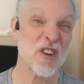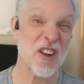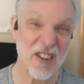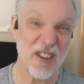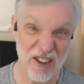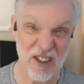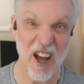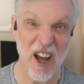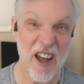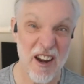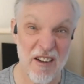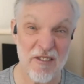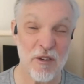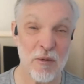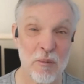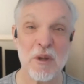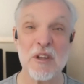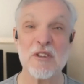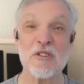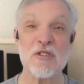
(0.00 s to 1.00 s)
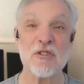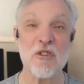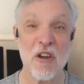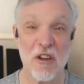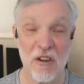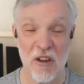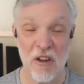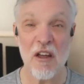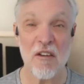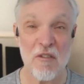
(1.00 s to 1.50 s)
Not a ton of them because there's
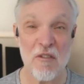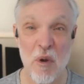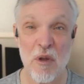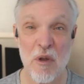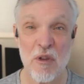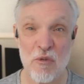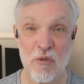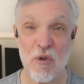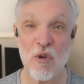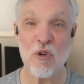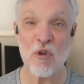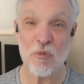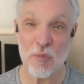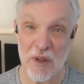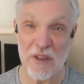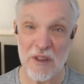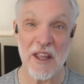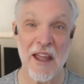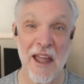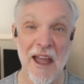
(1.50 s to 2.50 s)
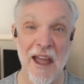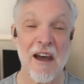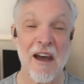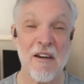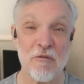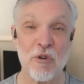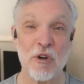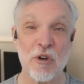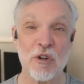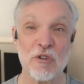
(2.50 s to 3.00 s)
not a lot of them on the road, but they
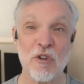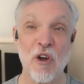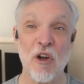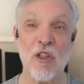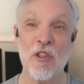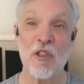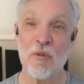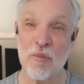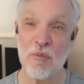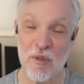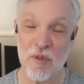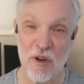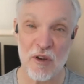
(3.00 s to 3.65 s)
have worked on them.